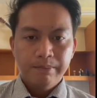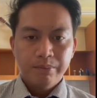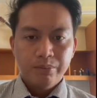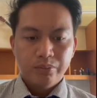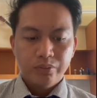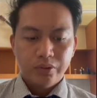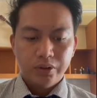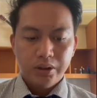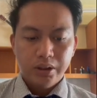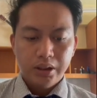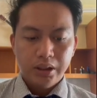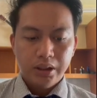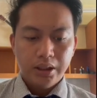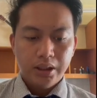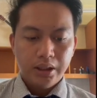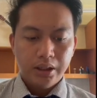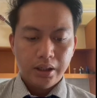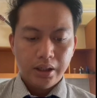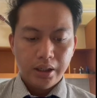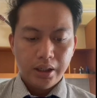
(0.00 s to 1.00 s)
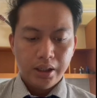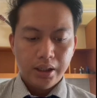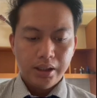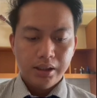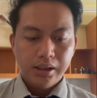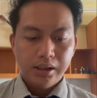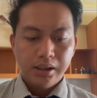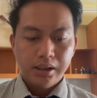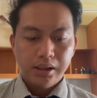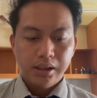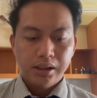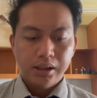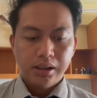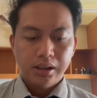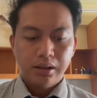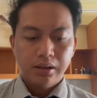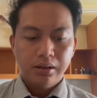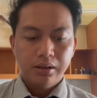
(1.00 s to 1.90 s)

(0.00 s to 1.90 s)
For the AS is